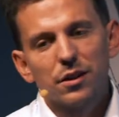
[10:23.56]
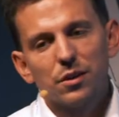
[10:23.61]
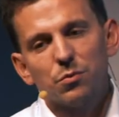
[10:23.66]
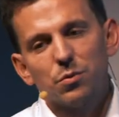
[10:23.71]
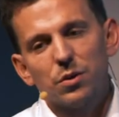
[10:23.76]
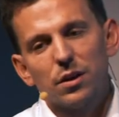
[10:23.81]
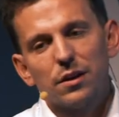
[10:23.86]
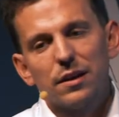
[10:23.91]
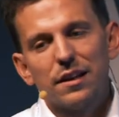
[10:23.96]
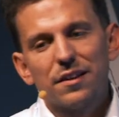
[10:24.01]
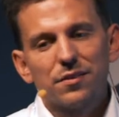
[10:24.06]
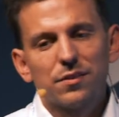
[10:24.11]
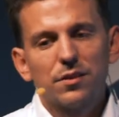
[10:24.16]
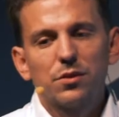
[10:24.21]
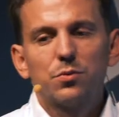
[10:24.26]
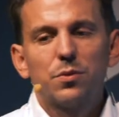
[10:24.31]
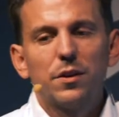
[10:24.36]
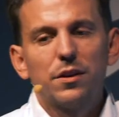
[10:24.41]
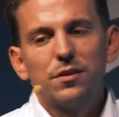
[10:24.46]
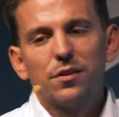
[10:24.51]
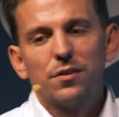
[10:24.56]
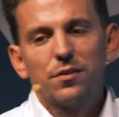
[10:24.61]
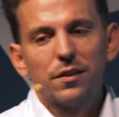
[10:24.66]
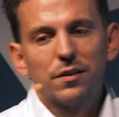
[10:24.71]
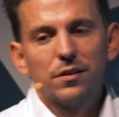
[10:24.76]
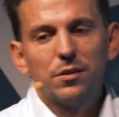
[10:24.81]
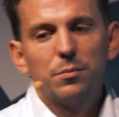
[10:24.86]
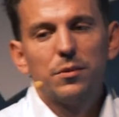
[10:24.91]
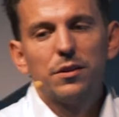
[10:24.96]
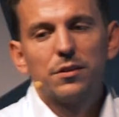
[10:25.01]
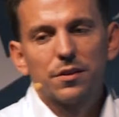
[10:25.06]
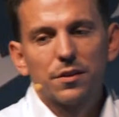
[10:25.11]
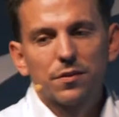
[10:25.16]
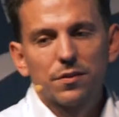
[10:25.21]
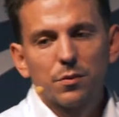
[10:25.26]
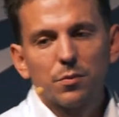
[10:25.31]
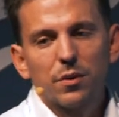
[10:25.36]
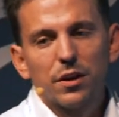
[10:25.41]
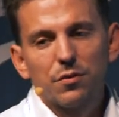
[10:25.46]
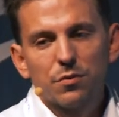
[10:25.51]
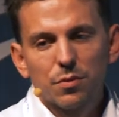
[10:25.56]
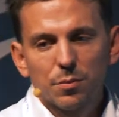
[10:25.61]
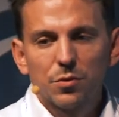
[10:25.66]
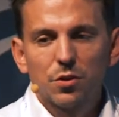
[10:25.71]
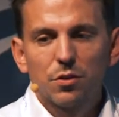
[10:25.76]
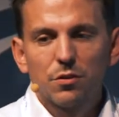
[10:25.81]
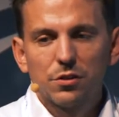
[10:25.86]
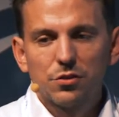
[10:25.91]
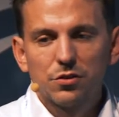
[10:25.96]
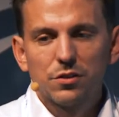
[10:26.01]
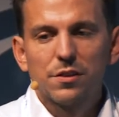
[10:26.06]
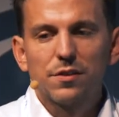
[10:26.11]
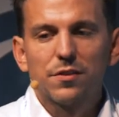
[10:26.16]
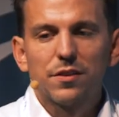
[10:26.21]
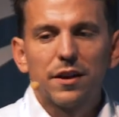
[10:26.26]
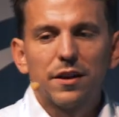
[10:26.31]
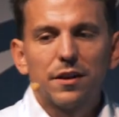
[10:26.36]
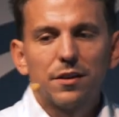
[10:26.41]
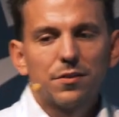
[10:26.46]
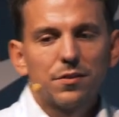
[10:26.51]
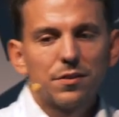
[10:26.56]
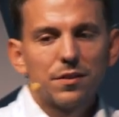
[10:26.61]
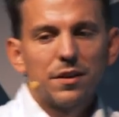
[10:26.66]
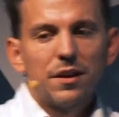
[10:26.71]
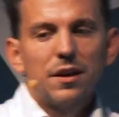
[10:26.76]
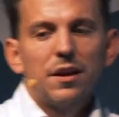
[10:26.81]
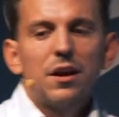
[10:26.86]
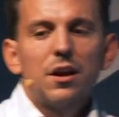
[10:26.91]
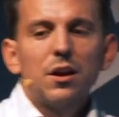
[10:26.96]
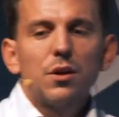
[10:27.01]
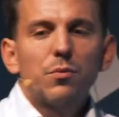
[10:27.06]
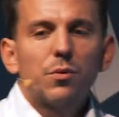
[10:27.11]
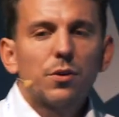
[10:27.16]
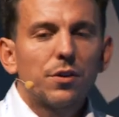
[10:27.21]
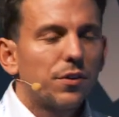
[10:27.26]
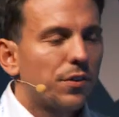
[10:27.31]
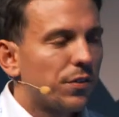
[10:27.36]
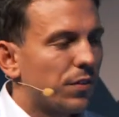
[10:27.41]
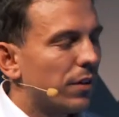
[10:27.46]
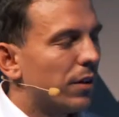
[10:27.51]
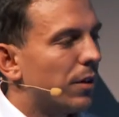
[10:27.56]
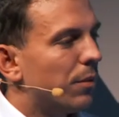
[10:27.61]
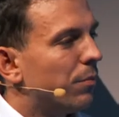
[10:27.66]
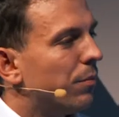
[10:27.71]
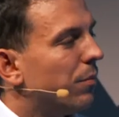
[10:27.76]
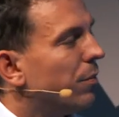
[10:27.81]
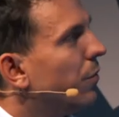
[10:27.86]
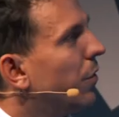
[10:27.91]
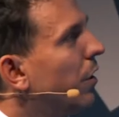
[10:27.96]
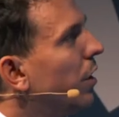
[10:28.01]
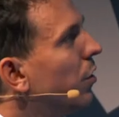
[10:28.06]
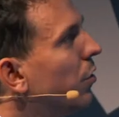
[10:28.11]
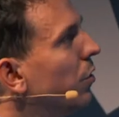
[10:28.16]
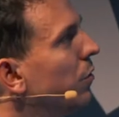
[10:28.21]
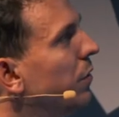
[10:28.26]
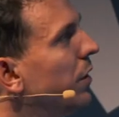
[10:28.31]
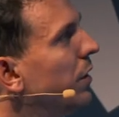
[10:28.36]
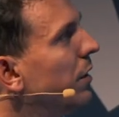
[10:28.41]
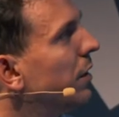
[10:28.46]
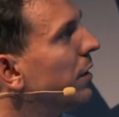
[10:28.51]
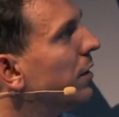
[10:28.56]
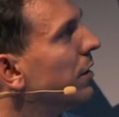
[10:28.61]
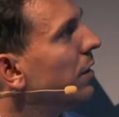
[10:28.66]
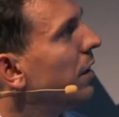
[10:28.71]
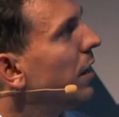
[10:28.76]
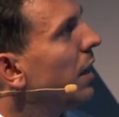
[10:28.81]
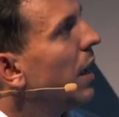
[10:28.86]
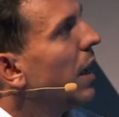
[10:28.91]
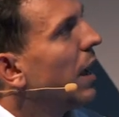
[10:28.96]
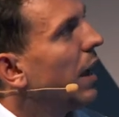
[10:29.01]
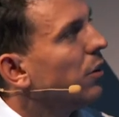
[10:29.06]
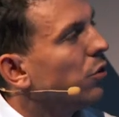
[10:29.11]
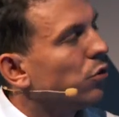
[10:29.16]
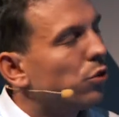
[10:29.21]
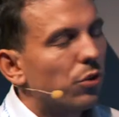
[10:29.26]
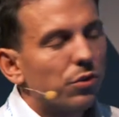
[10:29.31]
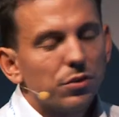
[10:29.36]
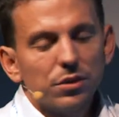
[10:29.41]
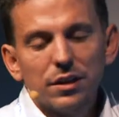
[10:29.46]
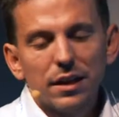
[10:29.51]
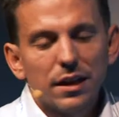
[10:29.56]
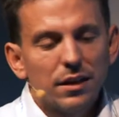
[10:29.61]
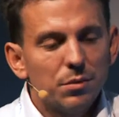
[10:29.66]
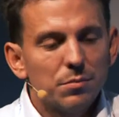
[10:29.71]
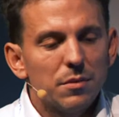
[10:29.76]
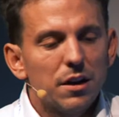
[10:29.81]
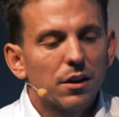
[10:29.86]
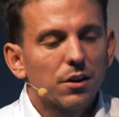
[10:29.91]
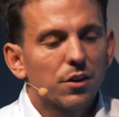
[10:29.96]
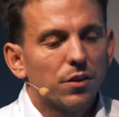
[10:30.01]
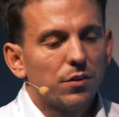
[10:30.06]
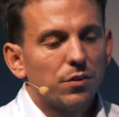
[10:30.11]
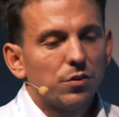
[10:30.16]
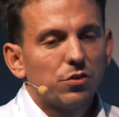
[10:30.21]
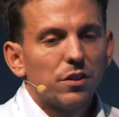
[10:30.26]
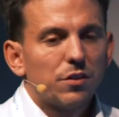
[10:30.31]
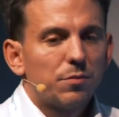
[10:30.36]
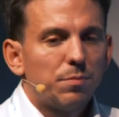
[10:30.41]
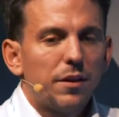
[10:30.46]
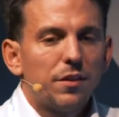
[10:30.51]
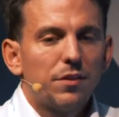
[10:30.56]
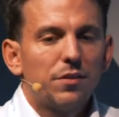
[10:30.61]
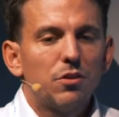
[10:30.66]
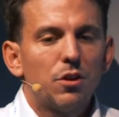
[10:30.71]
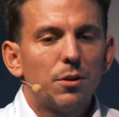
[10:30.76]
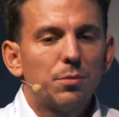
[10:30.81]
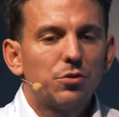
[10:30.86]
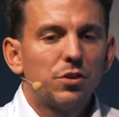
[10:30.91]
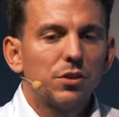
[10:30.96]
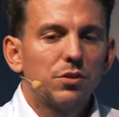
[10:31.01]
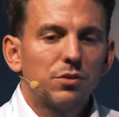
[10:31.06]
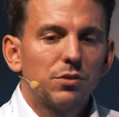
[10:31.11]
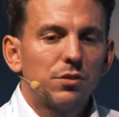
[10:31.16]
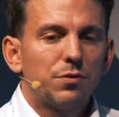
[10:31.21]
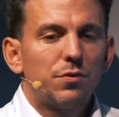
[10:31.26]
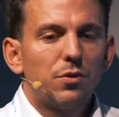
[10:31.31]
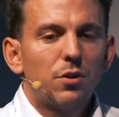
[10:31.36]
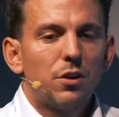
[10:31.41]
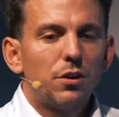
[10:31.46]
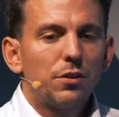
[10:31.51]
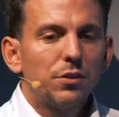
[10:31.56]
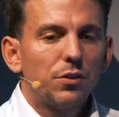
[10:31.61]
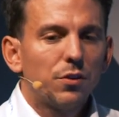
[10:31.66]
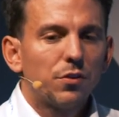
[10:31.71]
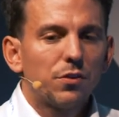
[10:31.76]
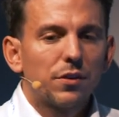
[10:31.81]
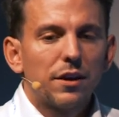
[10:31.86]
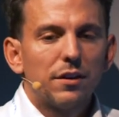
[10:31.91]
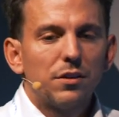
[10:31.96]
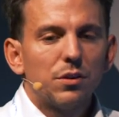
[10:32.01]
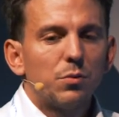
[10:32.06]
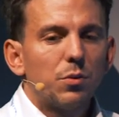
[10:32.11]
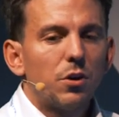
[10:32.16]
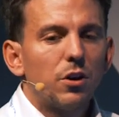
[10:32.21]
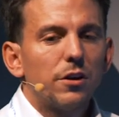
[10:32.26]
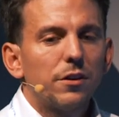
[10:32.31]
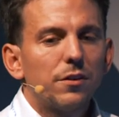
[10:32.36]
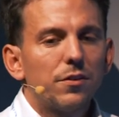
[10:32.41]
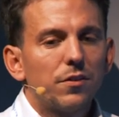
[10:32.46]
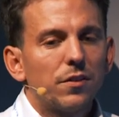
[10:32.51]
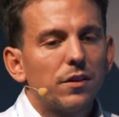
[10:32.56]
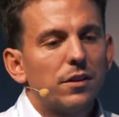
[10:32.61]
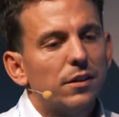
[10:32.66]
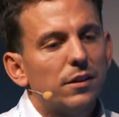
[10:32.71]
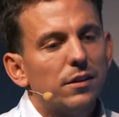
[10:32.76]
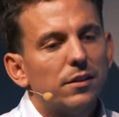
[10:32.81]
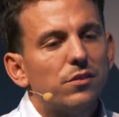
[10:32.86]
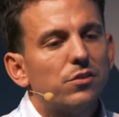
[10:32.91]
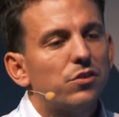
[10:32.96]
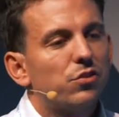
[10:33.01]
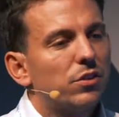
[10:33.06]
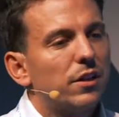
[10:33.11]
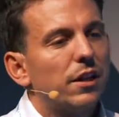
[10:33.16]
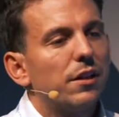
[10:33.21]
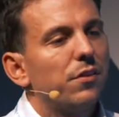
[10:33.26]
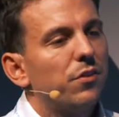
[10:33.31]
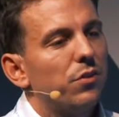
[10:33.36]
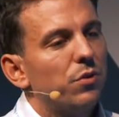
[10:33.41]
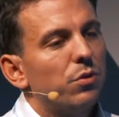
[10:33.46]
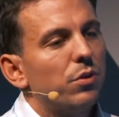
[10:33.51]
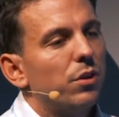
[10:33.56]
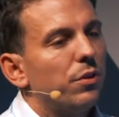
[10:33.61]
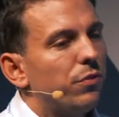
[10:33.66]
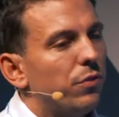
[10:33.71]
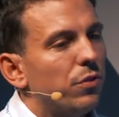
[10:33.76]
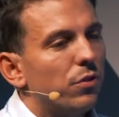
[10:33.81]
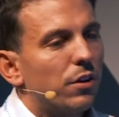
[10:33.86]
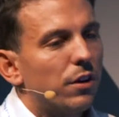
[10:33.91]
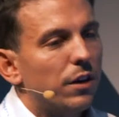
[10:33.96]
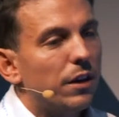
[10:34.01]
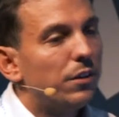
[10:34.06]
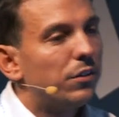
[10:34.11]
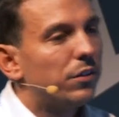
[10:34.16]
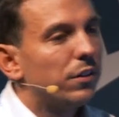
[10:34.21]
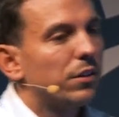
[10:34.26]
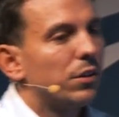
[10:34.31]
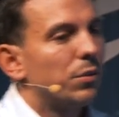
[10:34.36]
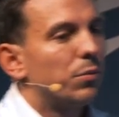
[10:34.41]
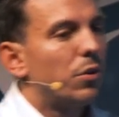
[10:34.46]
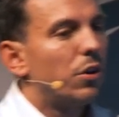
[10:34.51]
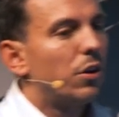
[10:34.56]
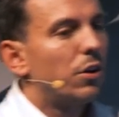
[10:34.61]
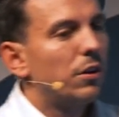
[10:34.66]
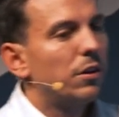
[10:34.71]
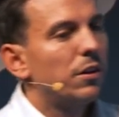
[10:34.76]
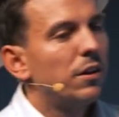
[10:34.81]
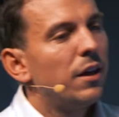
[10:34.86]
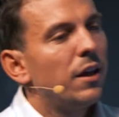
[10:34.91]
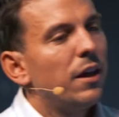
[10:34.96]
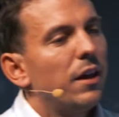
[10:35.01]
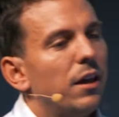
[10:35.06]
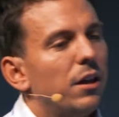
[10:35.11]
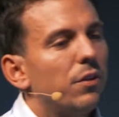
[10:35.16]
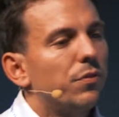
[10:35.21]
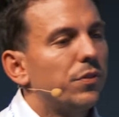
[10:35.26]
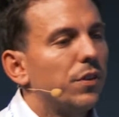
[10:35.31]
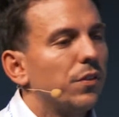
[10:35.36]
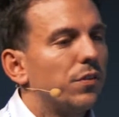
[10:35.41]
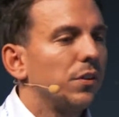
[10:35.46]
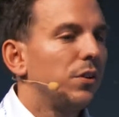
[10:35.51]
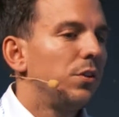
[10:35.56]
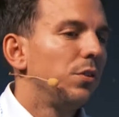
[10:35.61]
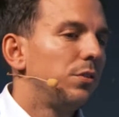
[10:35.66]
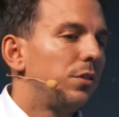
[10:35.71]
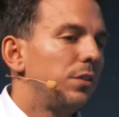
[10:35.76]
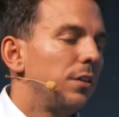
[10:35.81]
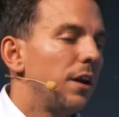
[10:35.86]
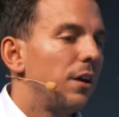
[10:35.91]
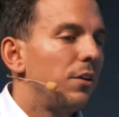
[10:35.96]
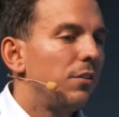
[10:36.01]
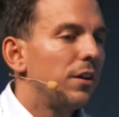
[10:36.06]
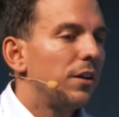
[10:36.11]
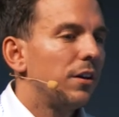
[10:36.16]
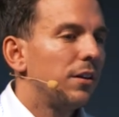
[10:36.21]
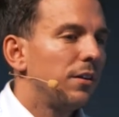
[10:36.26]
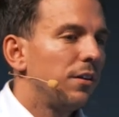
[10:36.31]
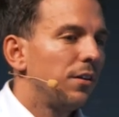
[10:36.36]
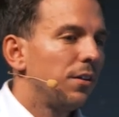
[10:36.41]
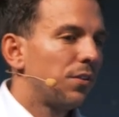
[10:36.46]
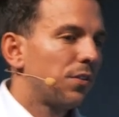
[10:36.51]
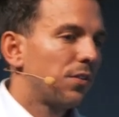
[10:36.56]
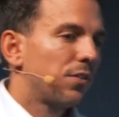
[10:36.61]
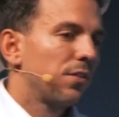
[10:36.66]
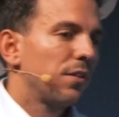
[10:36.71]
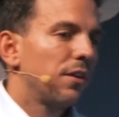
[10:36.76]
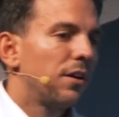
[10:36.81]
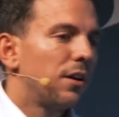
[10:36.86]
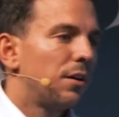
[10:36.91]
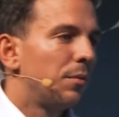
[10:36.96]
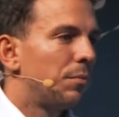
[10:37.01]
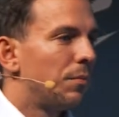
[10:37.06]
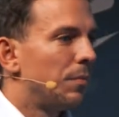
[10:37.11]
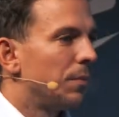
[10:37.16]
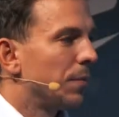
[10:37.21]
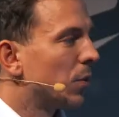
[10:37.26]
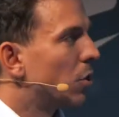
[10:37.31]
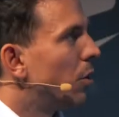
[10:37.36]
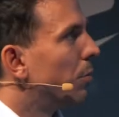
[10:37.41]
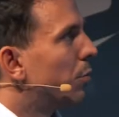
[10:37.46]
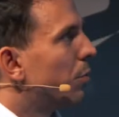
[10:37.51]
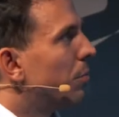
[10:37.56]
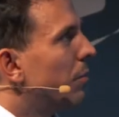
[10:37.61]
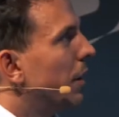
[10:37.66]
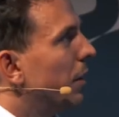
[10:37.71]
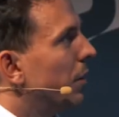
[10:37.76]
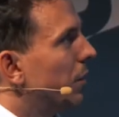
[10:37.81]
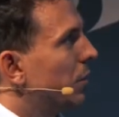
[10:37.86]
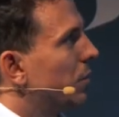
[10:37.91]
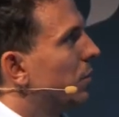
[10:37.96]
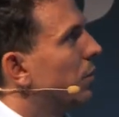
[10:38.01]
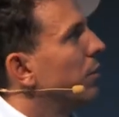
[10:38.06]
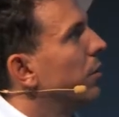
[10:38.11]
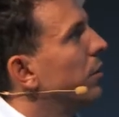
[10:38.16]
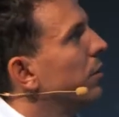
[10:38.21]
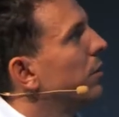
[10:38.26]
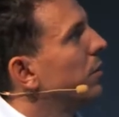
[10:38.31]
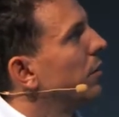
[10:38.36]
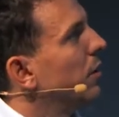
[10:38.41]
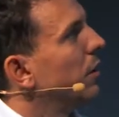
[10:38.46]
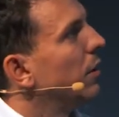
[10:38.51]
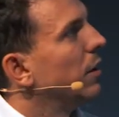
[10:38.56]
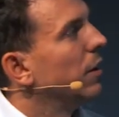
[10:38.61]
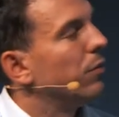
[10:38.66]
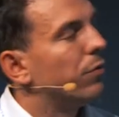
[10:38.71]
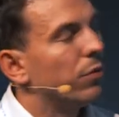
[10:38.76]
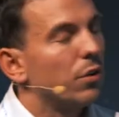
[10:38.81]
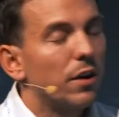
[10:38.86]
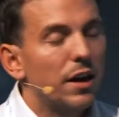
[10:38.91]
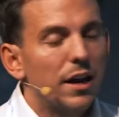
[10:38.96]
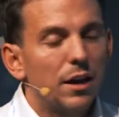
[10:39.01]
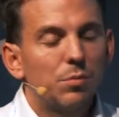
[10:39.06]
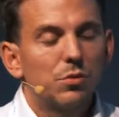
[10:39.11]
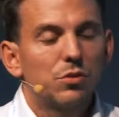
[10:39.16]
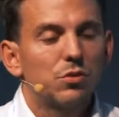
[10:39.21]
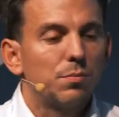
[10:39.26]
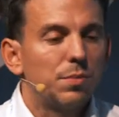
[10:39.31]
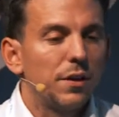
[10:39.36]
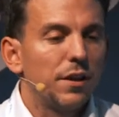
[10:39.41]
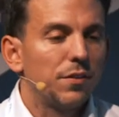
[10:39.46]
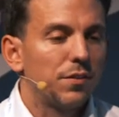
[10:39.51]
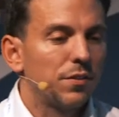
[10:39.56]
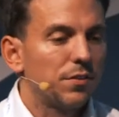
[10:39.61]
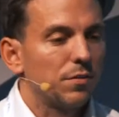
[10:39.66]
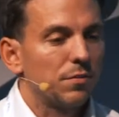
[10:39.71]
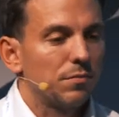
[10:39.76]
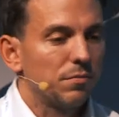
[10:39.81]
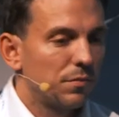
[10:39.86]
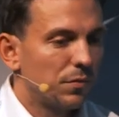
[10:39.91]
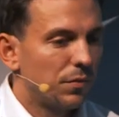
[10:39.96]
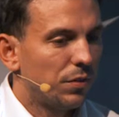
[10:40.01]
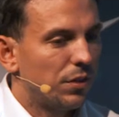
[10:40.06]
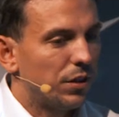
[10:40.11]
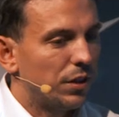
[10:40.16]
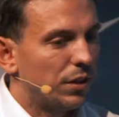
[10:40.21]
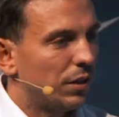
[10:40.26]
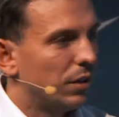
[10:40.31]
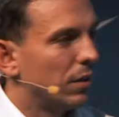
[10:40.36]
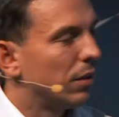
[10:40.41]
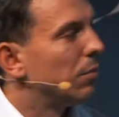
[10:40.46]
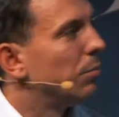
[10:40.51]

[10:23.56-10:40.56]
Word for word: and we are less than 20 centimeters away from the original size, what is very convenient. And you don't need any markers. You just place the object on the floor, you scan the walls, and then it tells you if you are hitting the wall, if the security area is compromised or not, and if you are able to place the